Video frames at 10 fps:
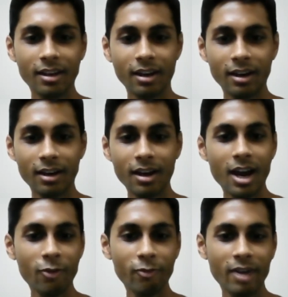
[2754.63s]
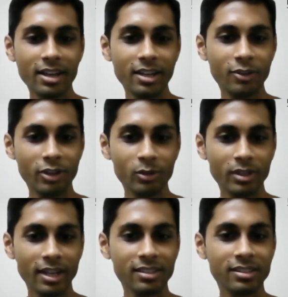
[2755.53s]
How valid do you
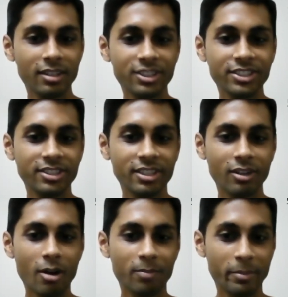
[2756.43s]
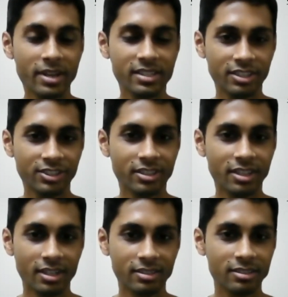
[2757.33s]
think search engine optimization
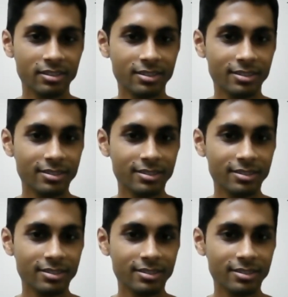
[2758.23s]
is?